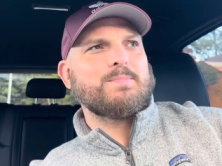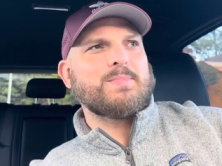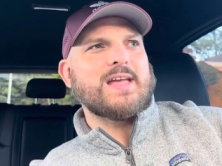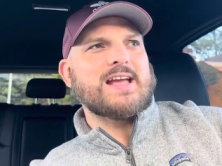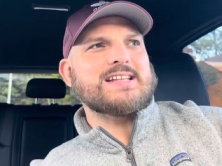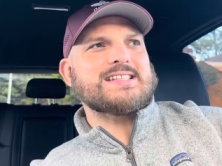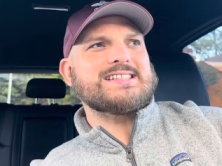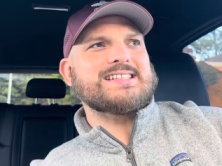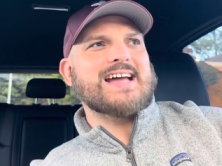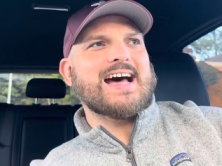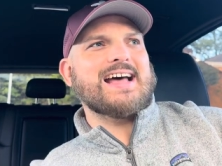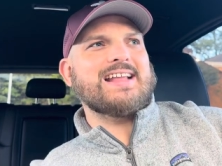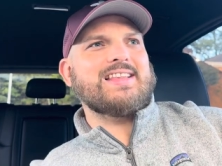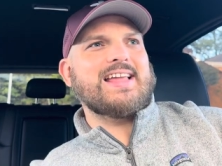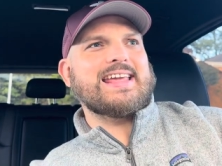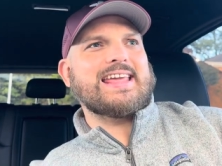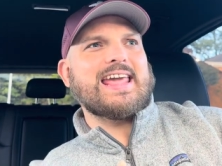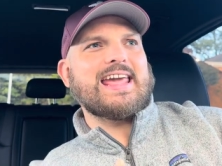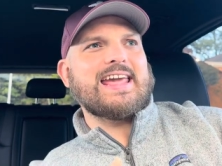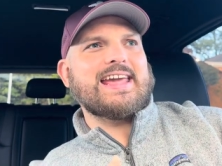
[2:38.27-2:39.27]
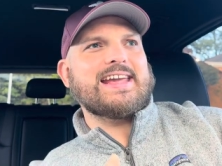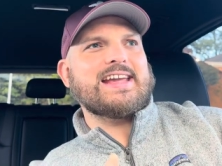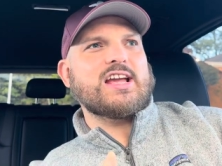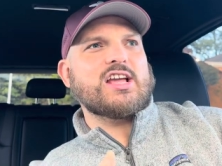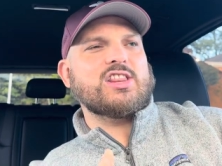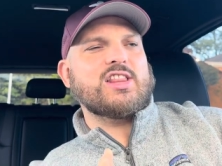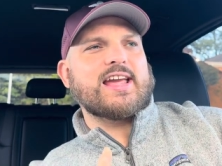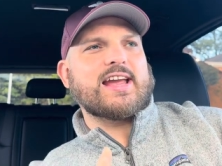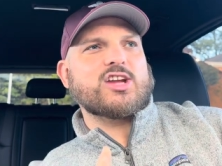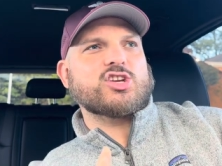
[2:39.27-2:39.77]
It's not like a
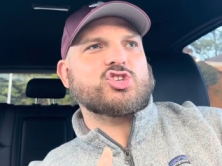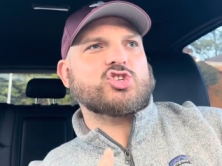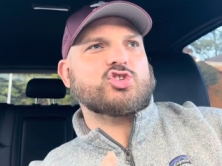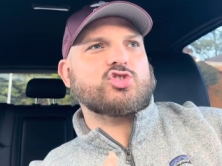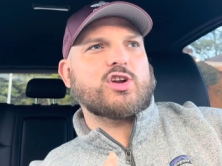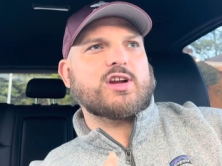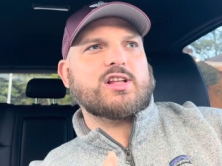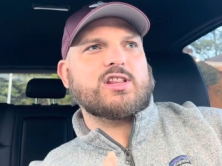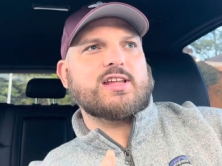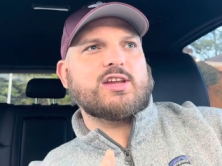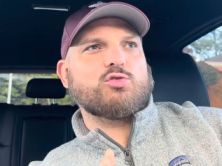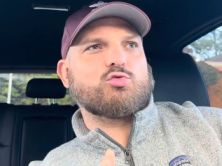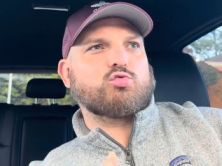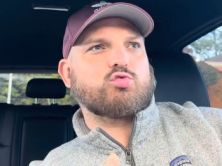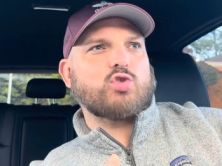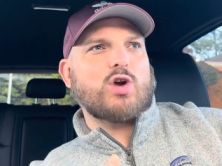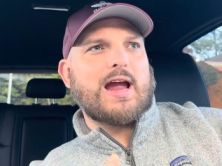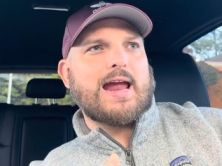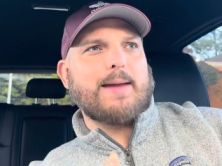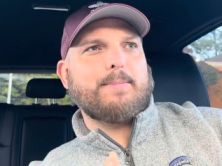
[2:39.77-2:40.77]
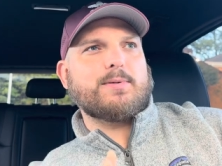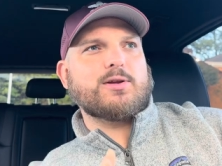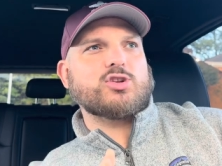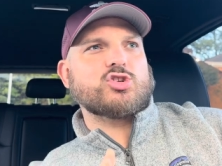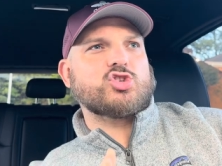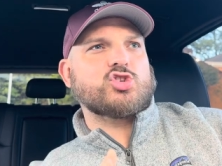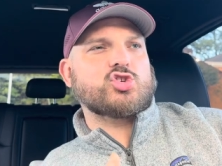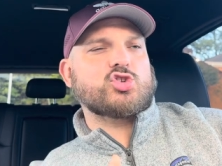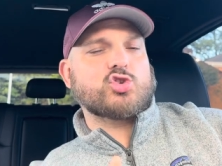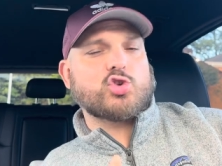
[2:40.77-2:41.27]
like a strictly ripe,
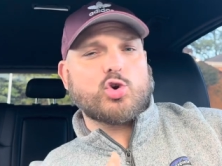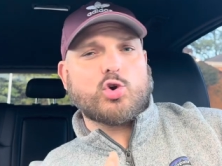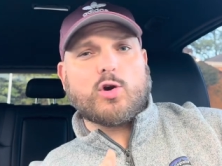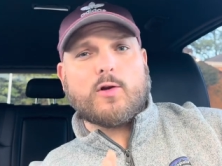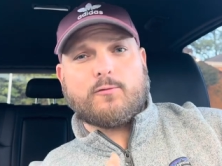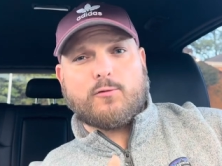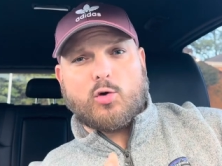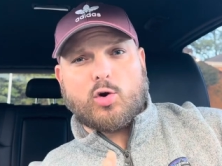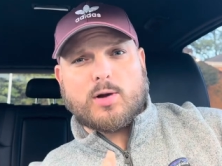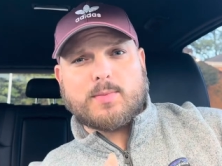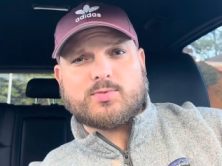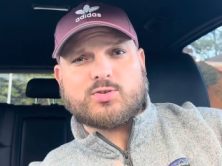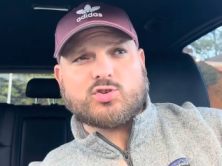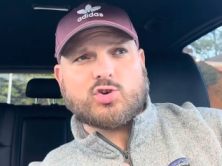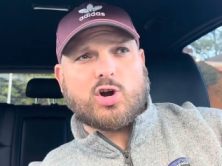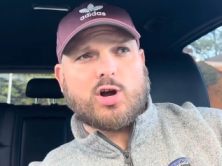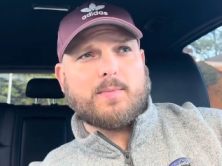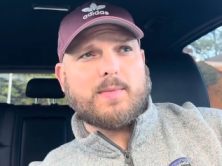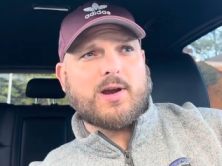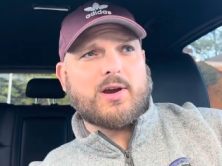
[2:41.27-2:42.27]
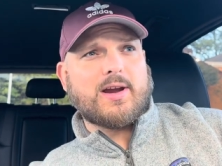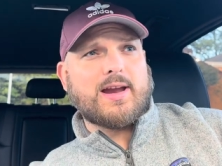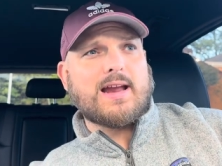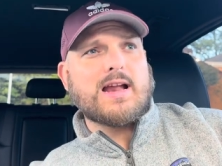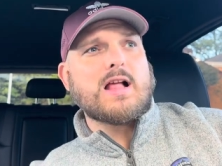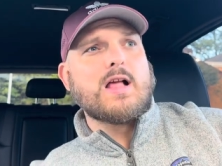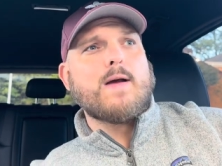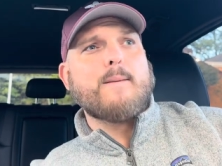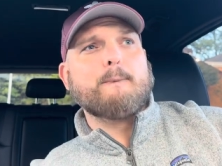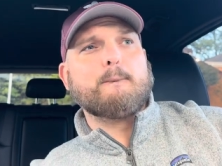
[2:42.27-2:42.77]
true to form
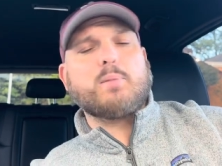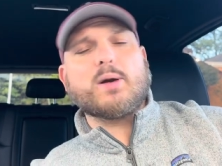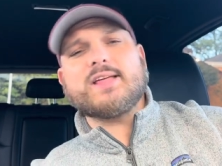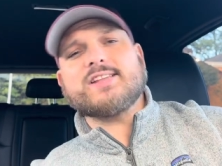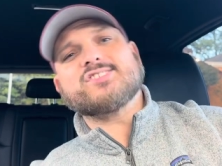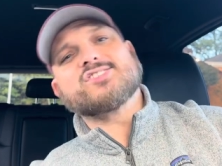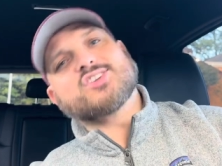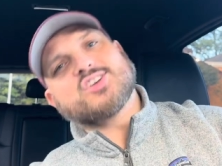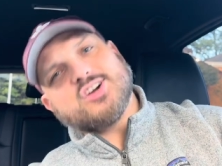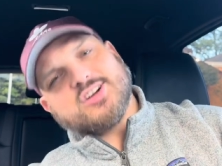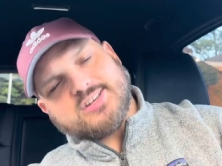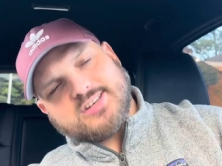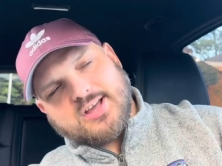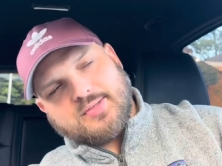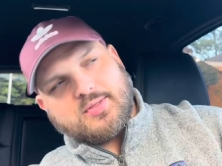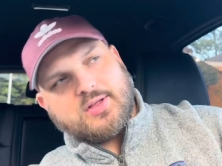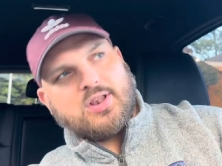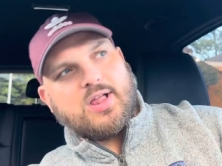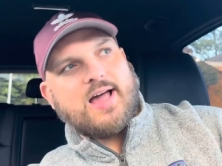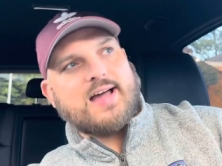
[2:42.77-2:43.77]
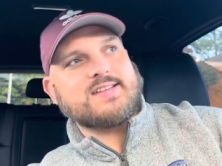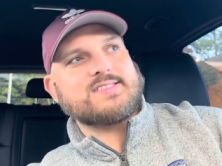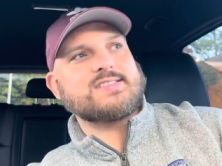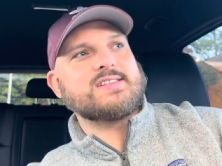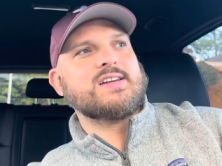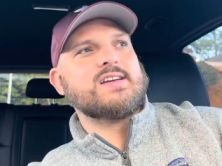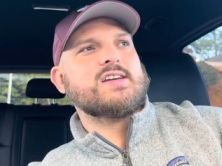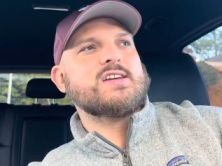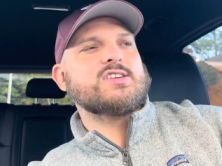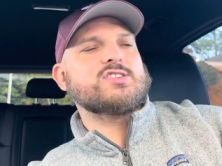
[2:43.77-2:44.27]
strawberry, but it's good nonetheless.